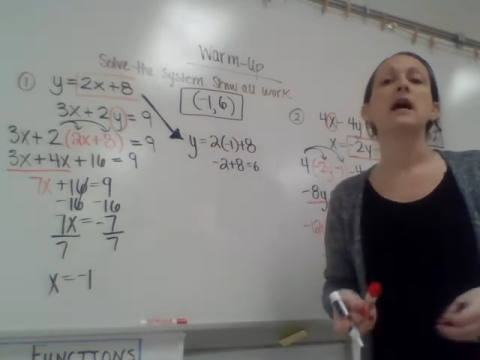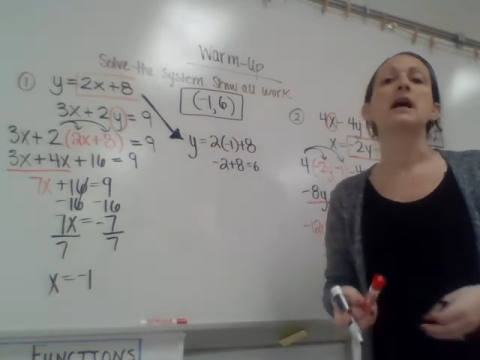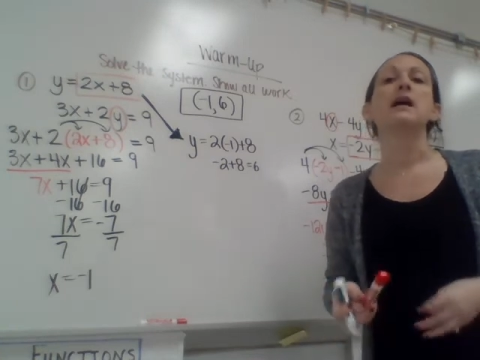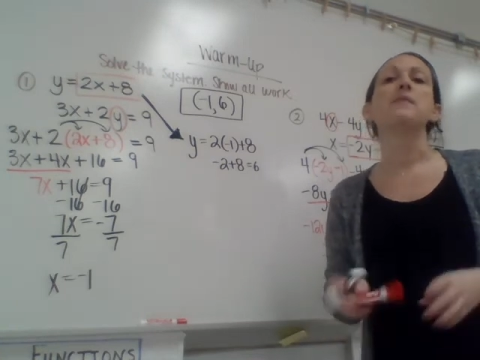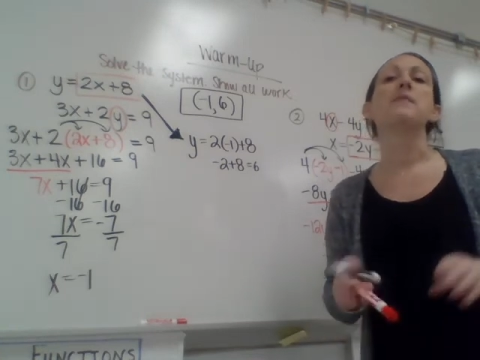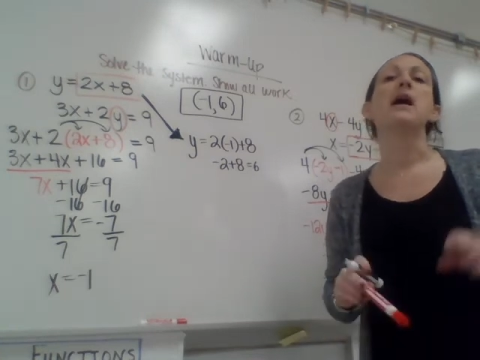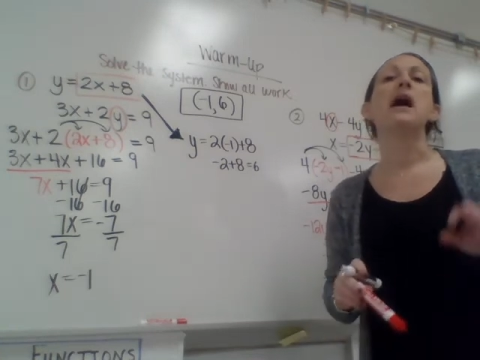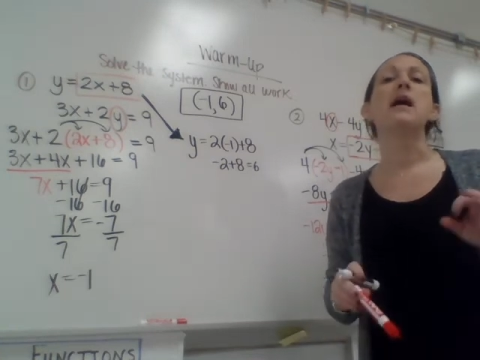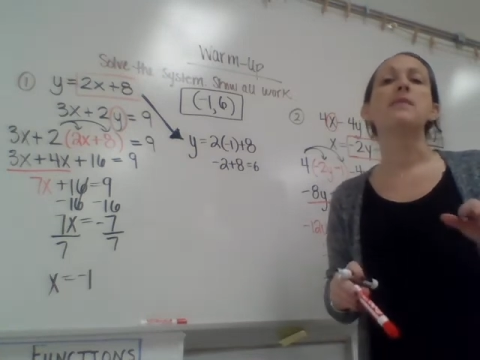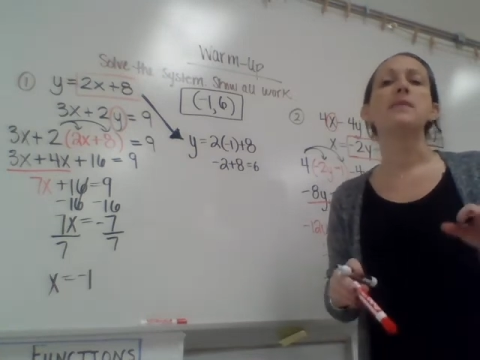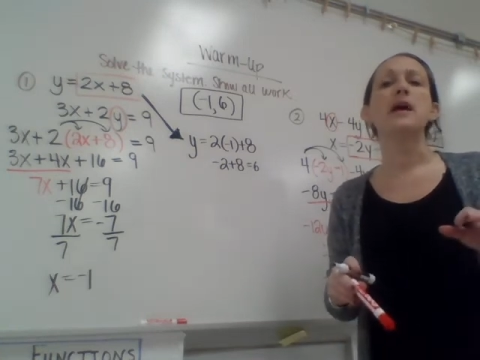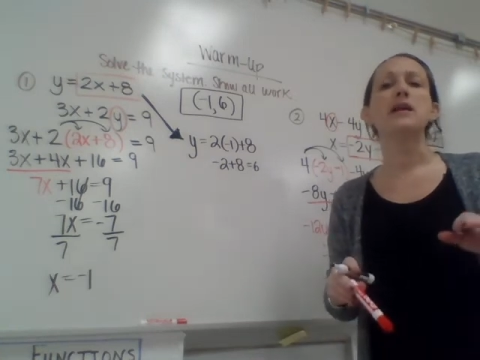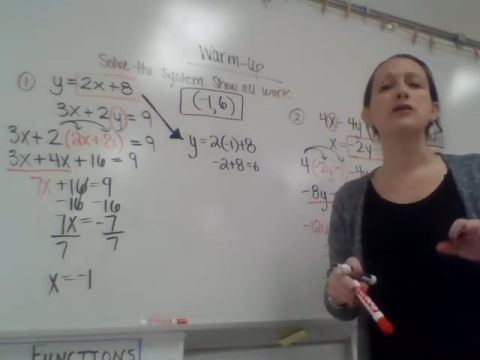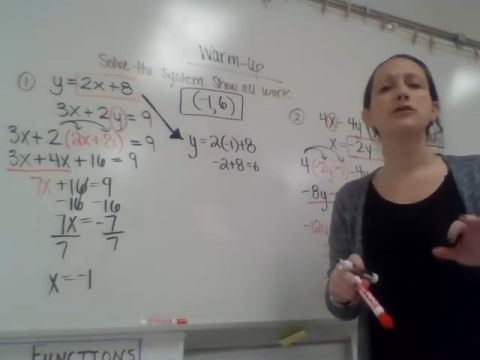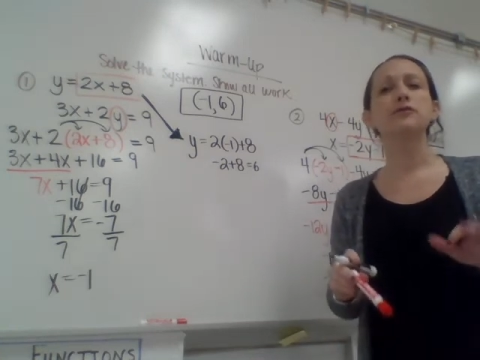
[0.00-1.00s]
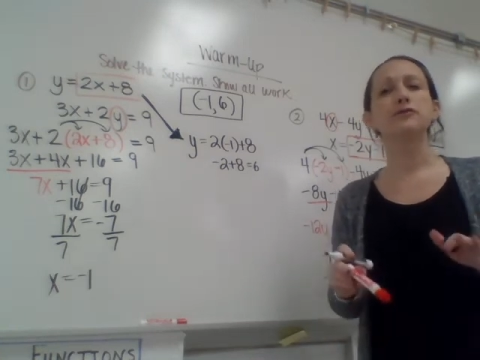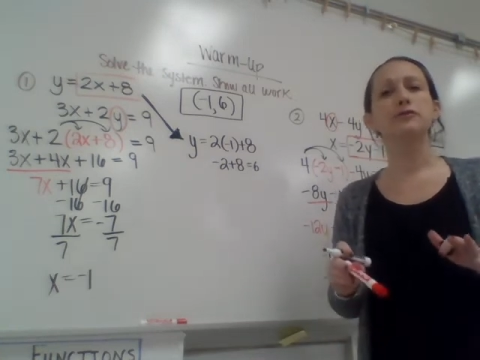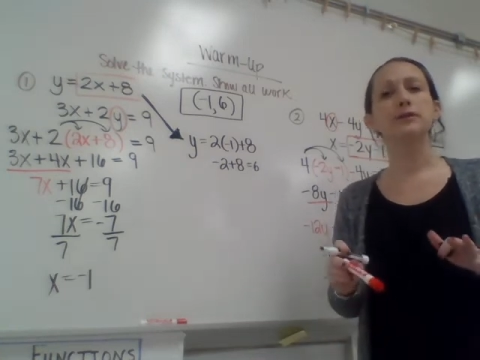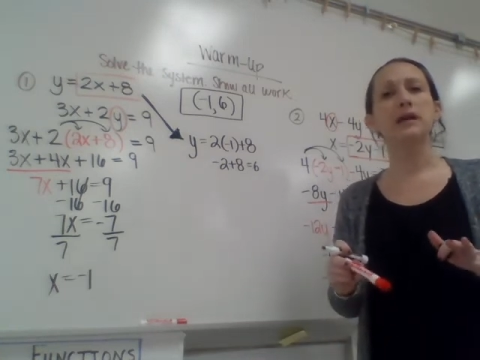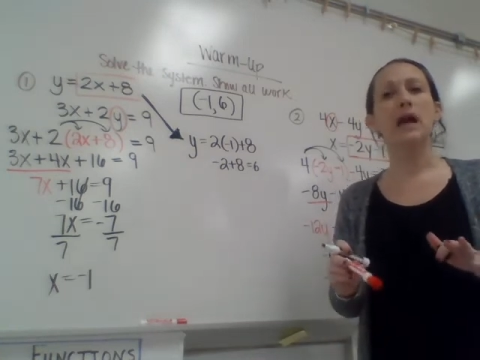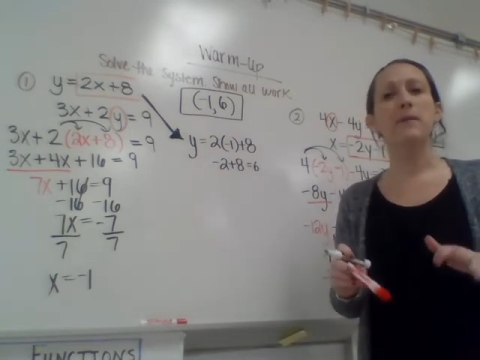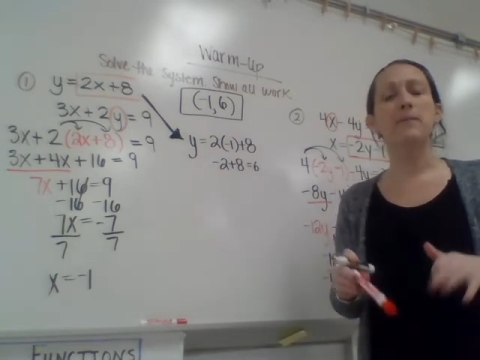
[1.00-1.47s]
And then
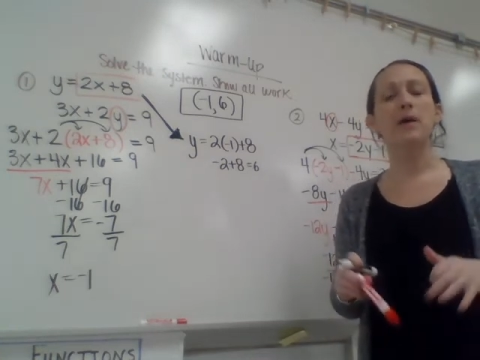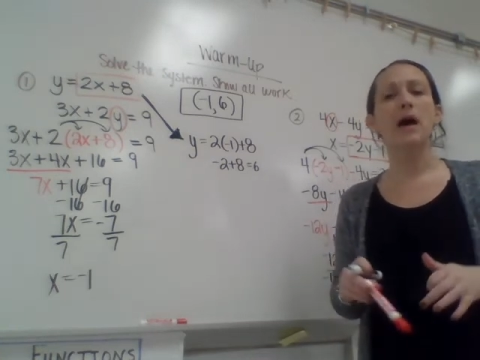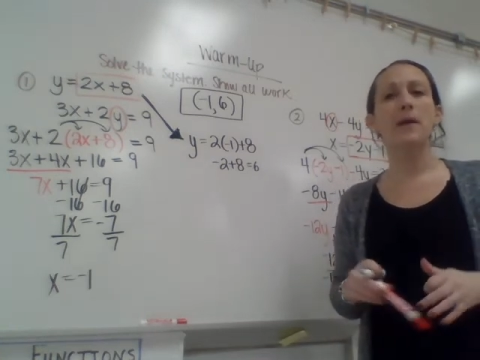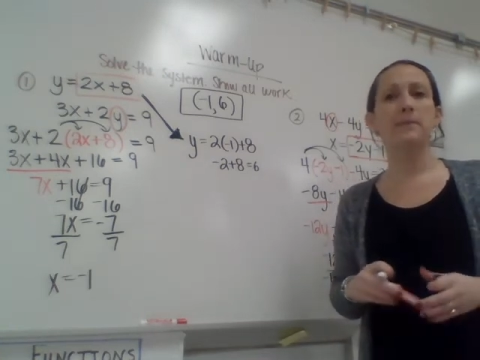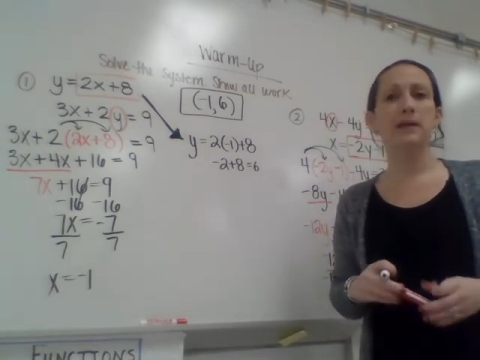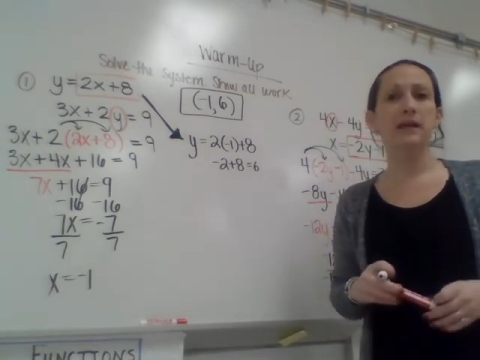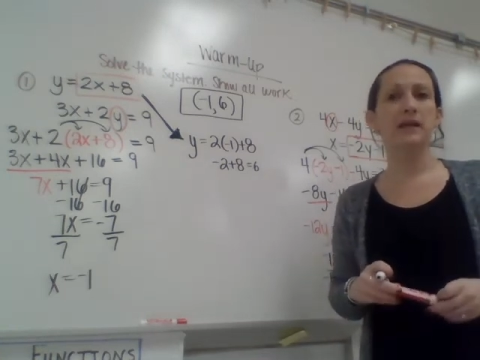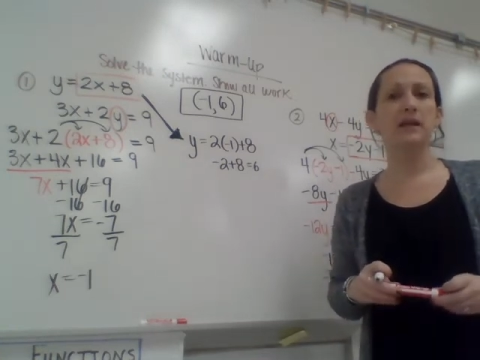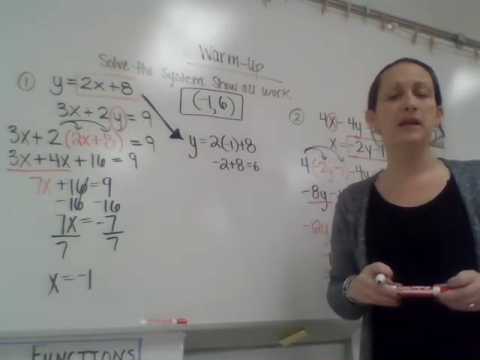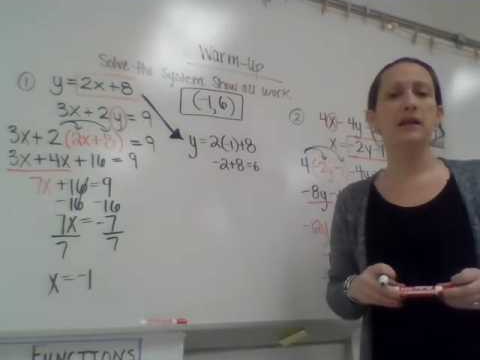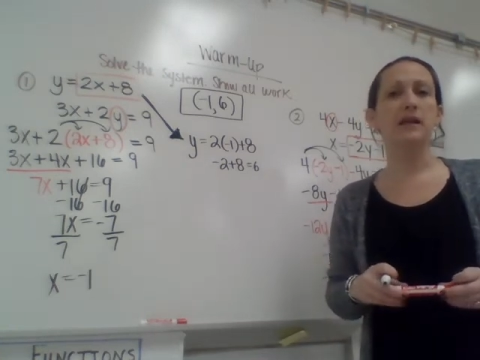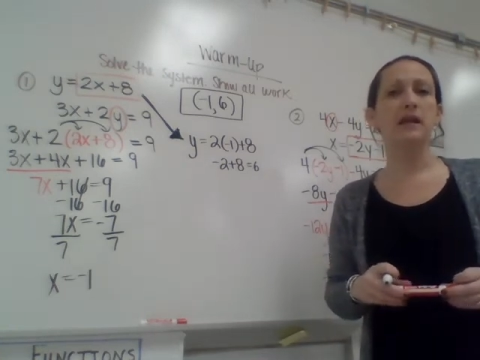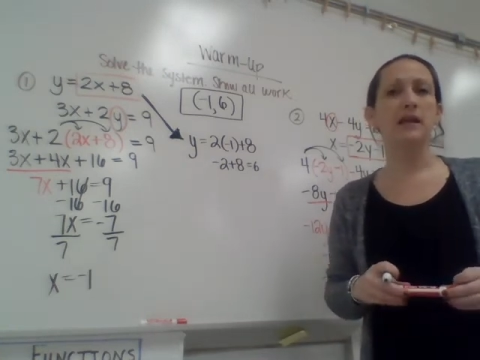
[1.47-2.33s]
usually I pop in